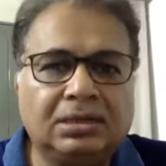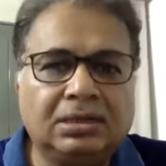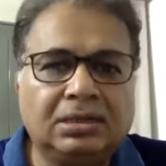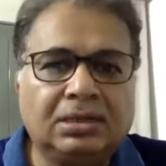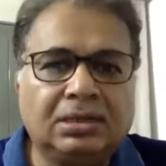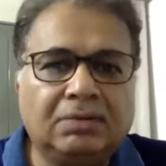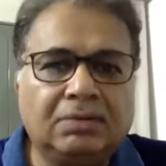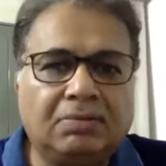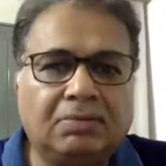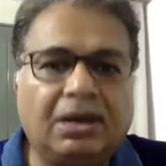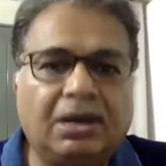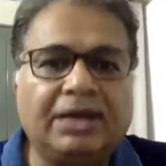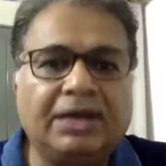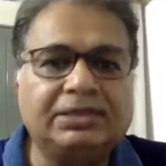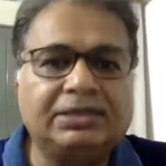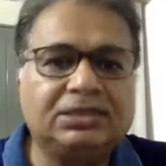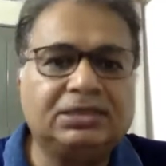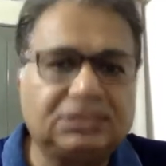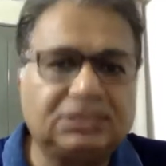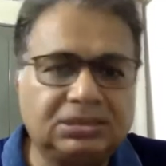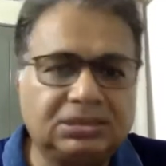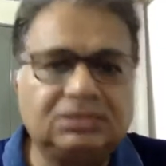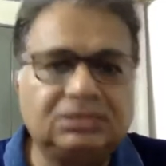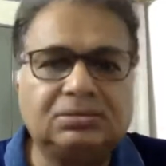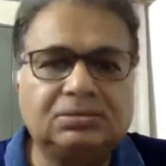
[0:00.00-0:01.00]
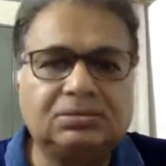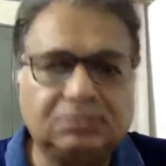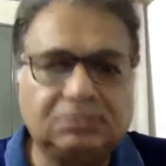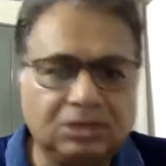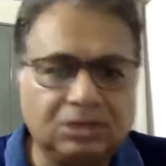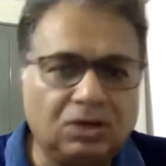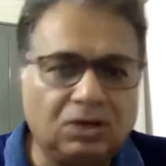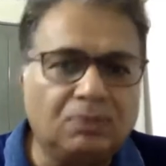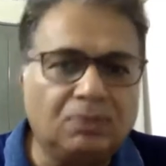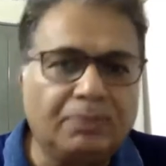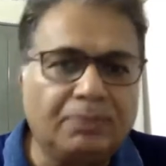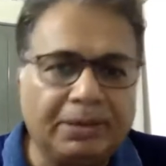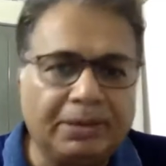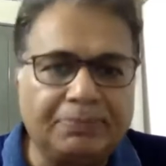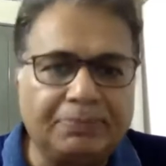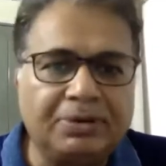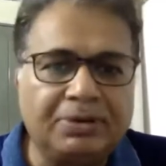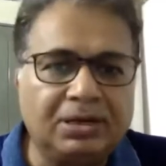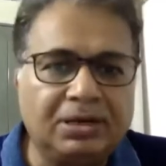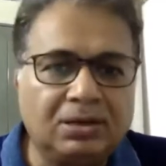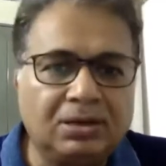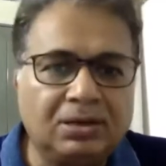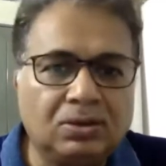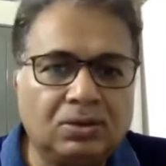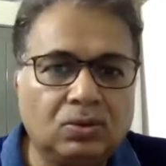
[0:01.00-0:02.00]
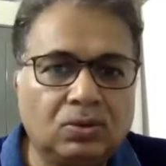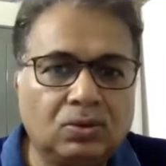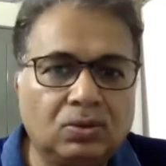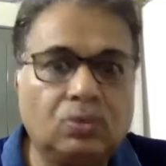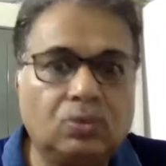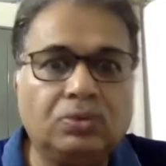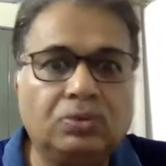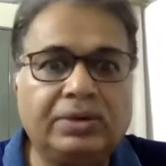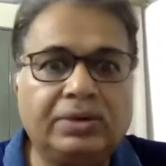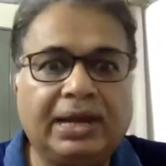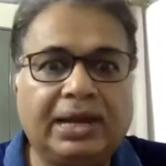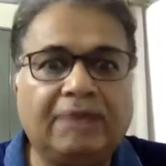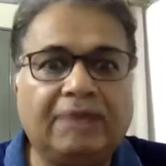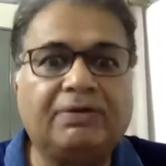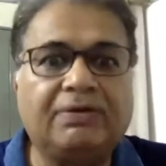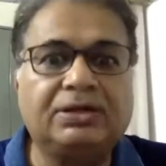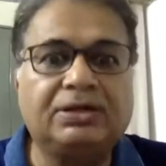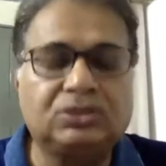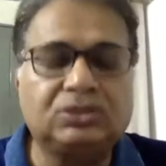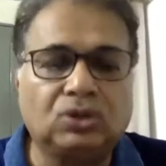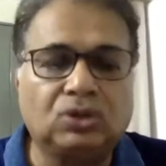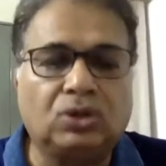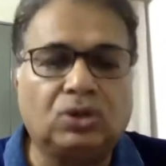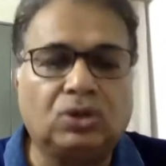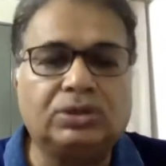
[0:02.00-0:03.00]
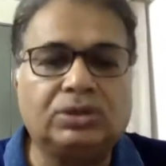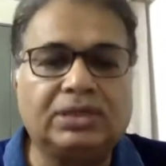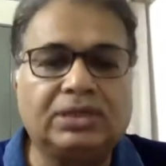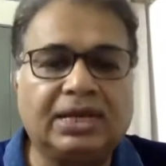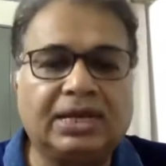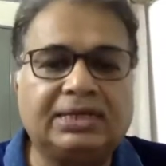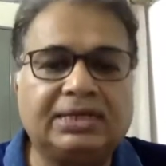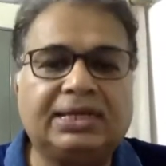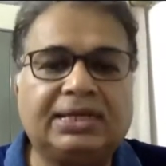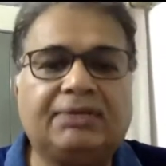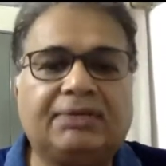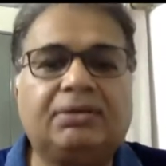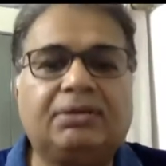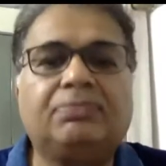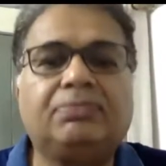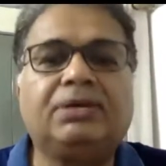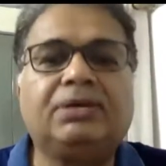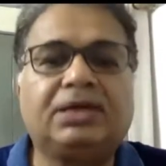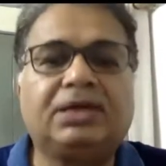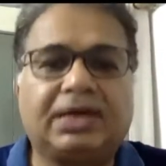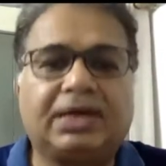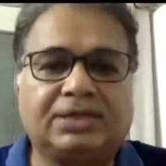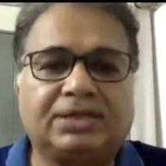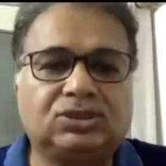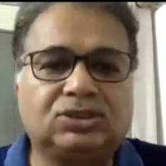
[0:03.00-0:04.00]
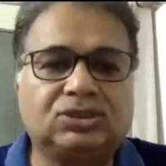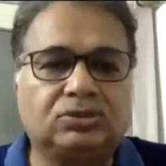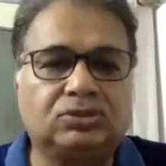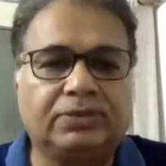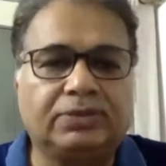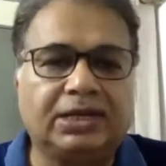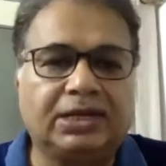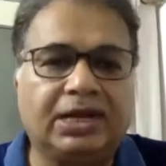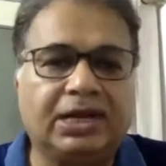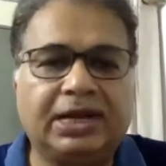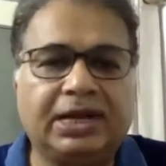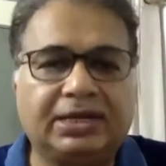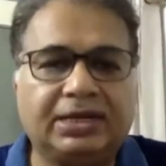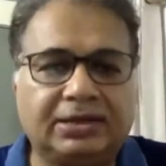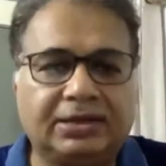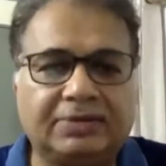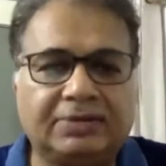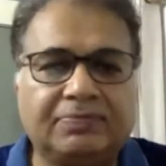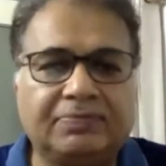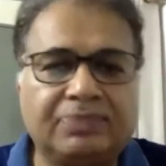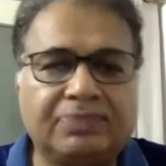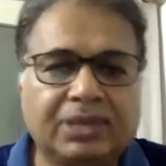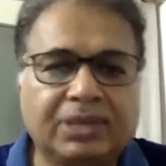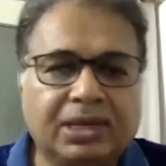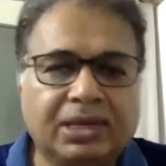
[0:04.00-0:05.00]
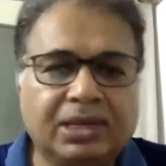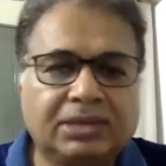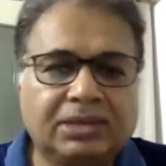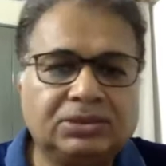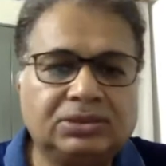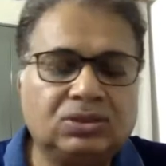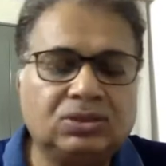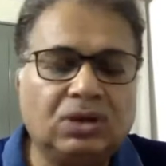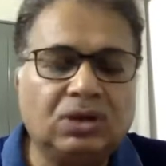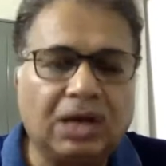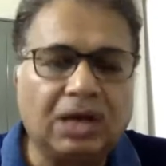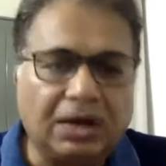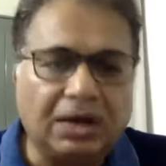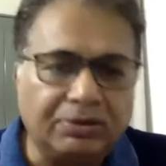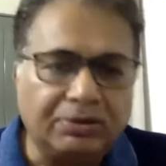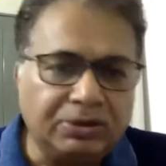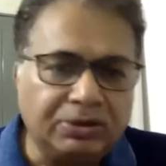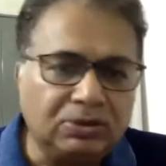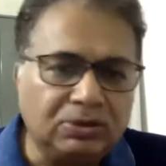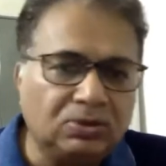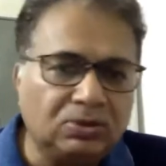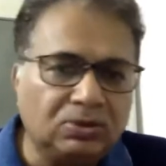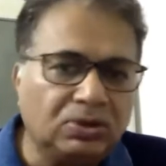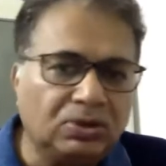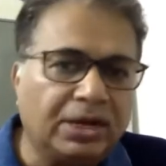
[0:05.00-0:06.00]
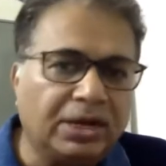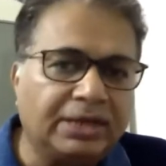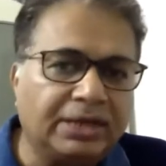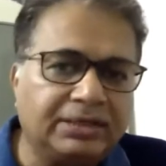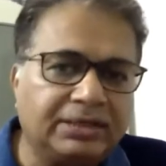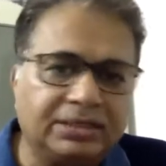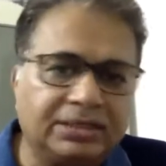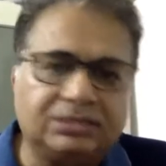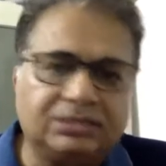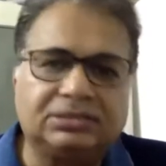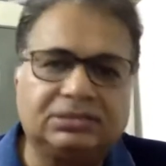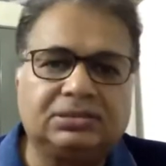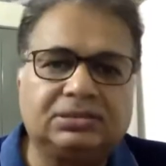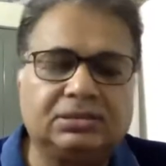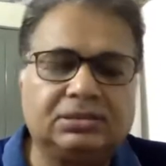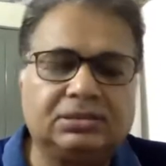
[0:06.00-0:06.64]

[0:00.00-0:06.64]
by this people who never thought that they will be consuming data. So how do you look at this?